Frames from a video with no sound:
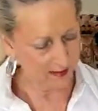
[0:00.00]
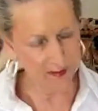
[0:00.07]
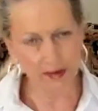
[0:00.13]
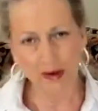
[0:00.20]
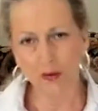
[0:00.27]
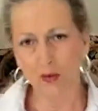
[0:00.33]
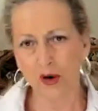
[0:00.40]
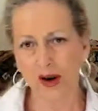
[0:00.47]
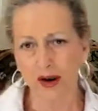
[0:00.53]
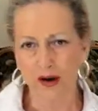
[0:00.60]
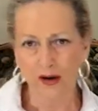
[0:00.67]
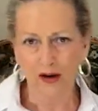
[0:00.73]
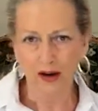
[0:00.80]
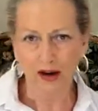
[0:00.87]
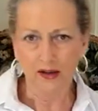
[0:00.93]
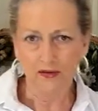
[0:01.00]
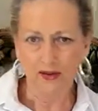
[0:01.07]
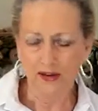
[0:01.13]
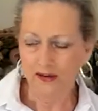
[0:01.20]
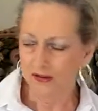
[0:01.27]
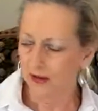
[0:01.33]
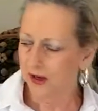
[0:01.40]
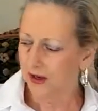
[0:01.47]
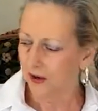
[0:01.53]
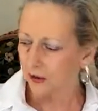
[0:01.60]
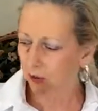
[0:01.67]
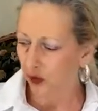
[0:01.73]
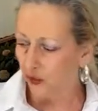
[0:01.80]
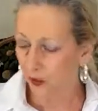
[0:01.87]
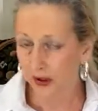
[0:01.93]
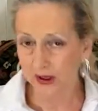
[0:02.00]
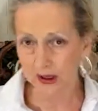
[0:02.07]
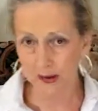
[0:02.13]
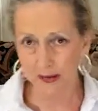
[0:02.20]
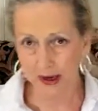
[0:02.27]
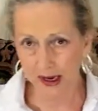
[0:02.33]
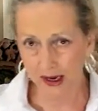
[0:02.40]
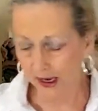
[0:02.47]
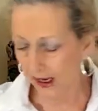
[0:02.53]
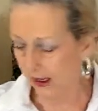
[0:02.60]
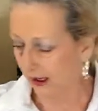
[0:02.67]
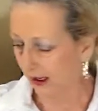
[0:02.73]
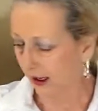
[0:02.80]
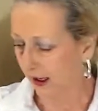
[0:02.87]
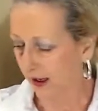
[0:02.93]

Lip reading: beware, if the sun is really bad,